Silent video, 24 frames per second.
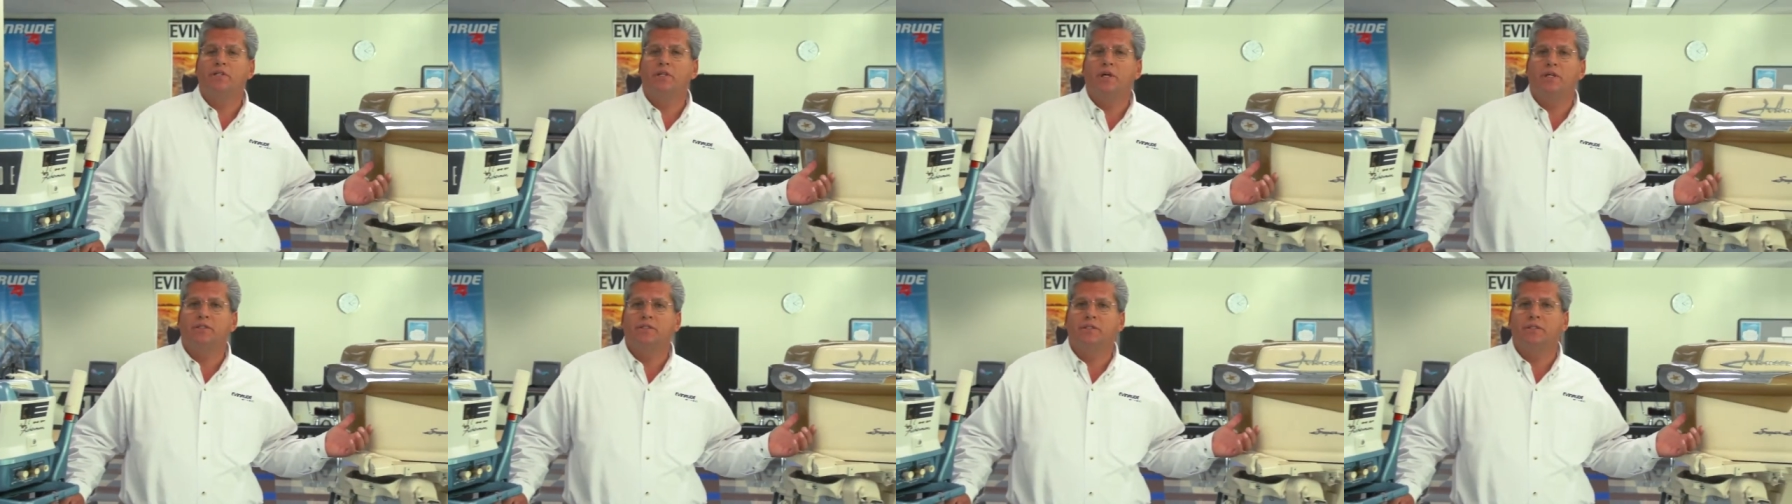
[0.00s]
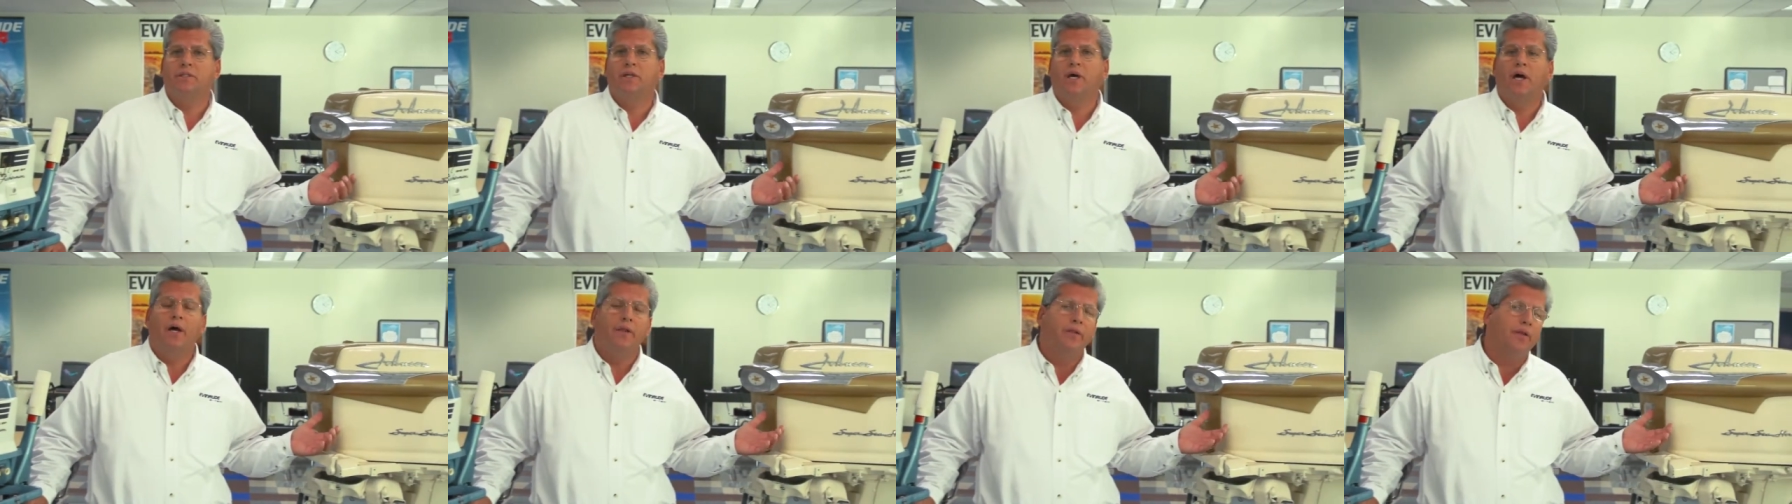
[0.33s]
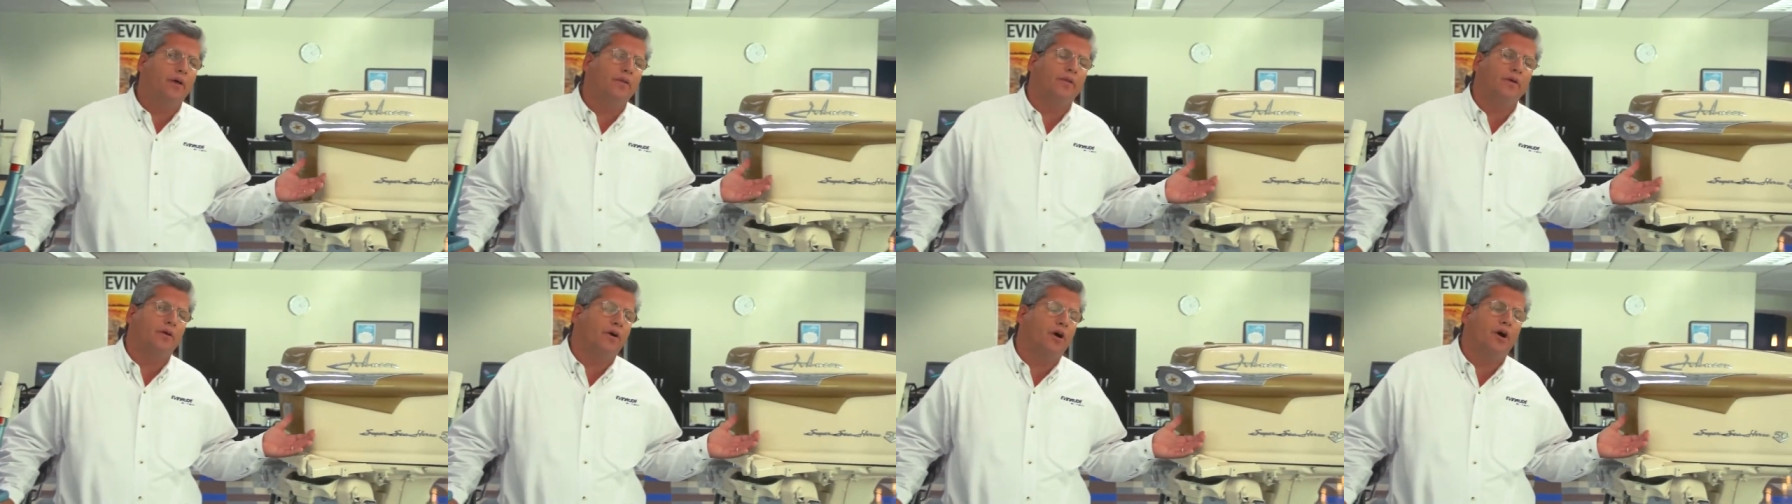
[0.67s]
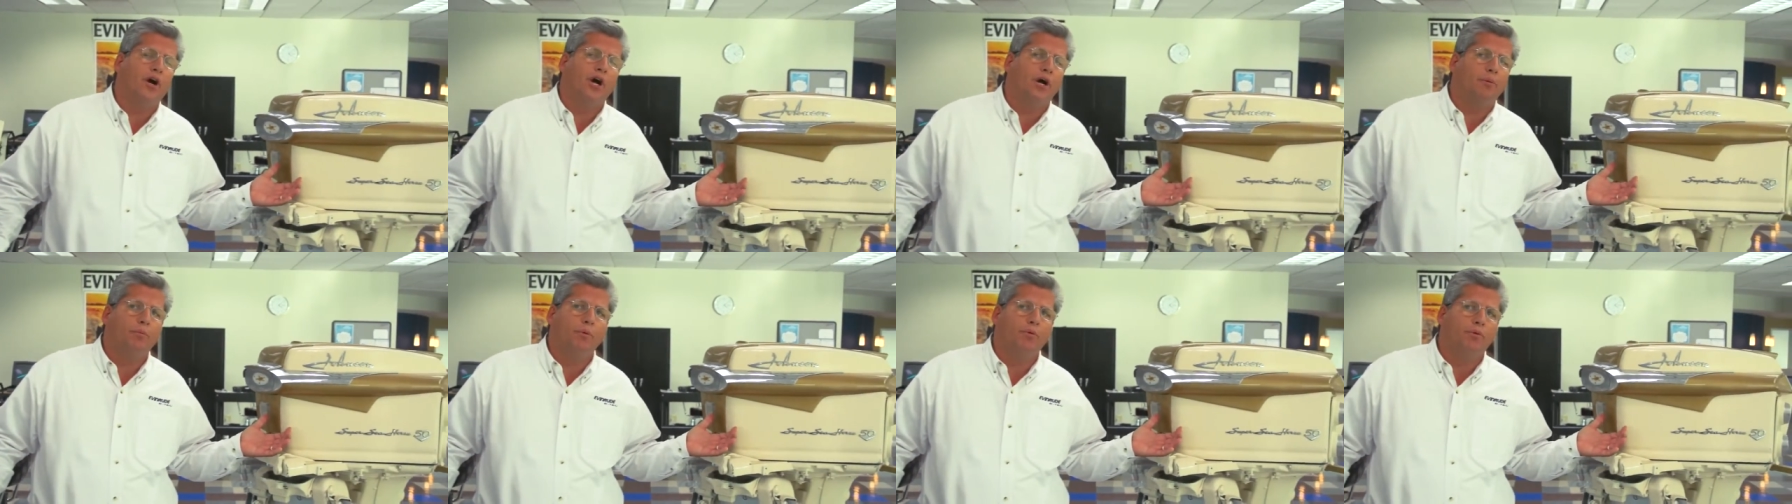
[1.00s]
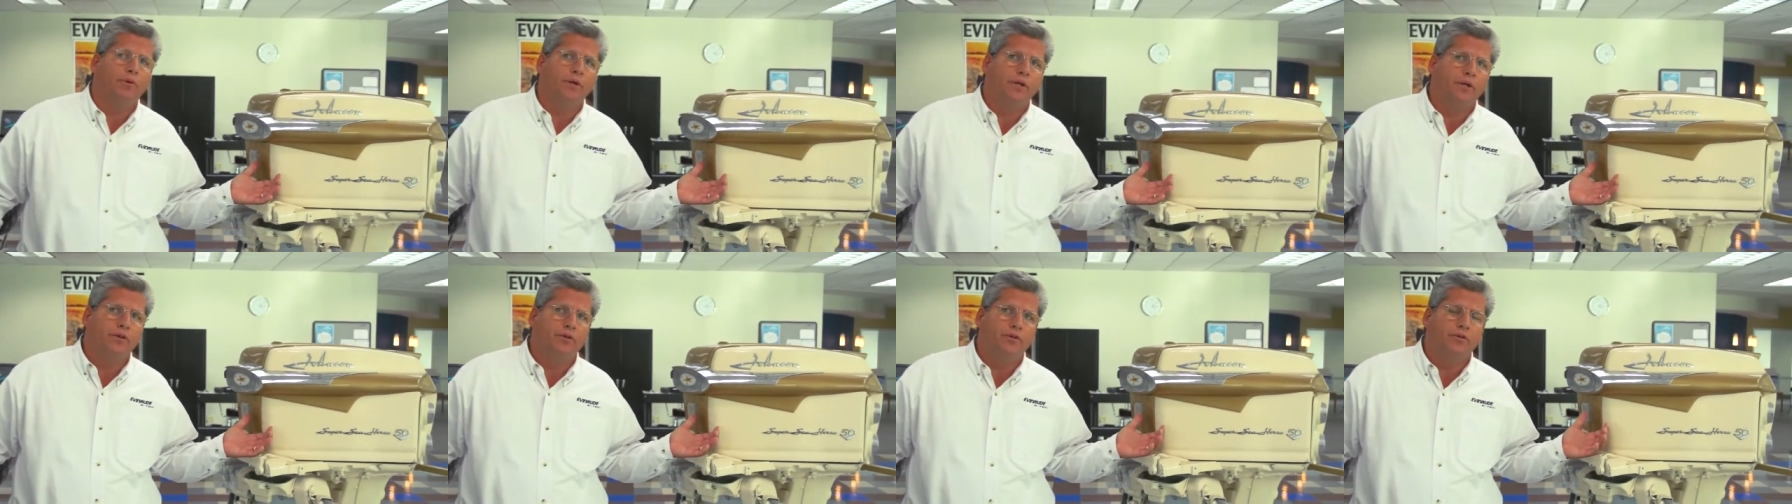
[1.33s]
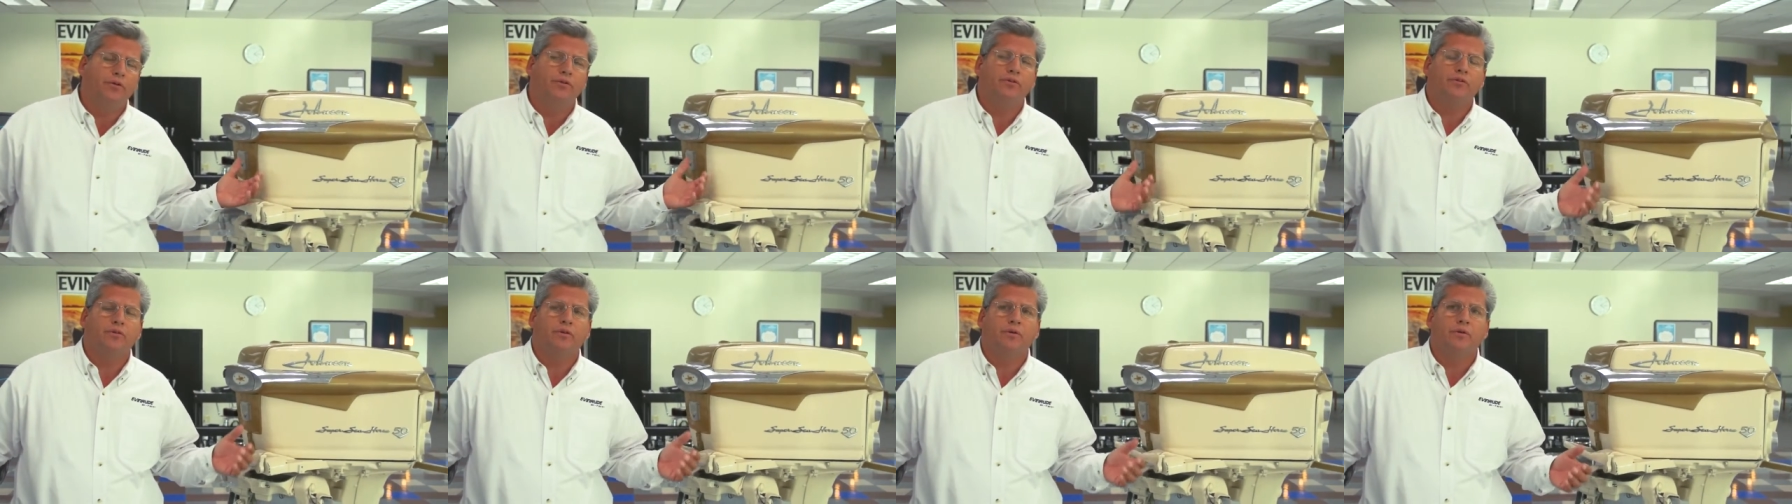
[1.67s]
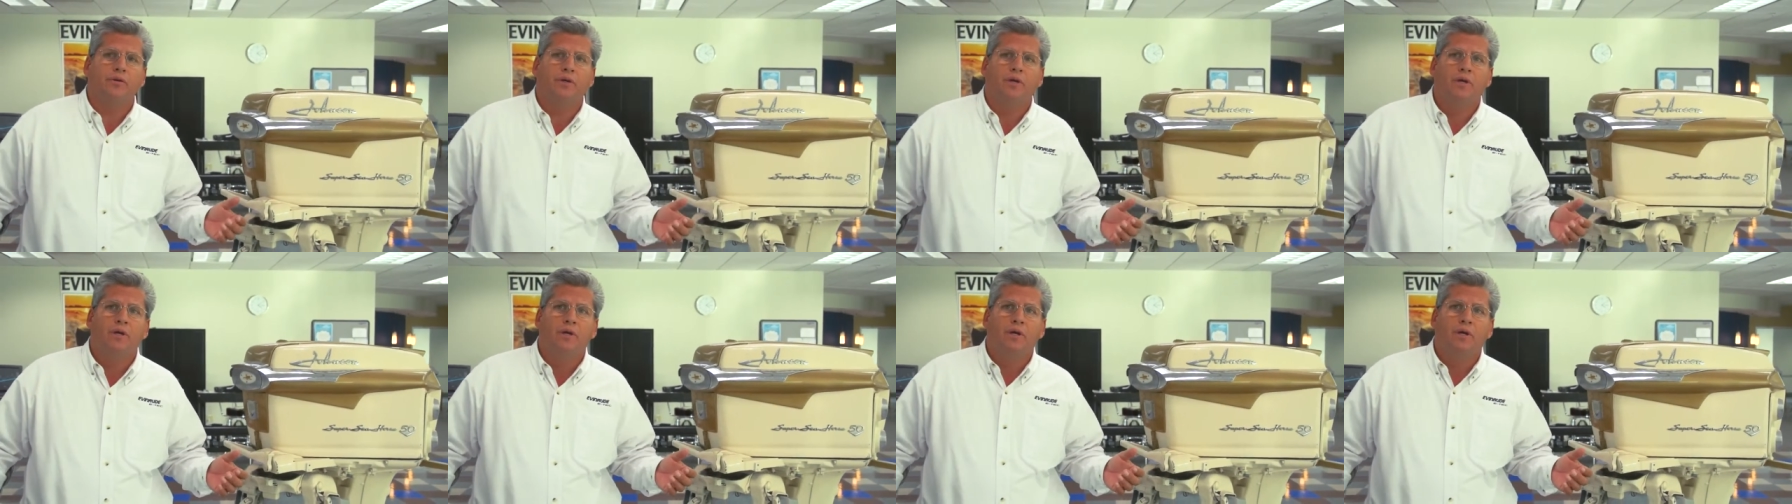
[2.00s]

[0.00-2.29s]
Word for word: Johnson, another carbureted two-stroke.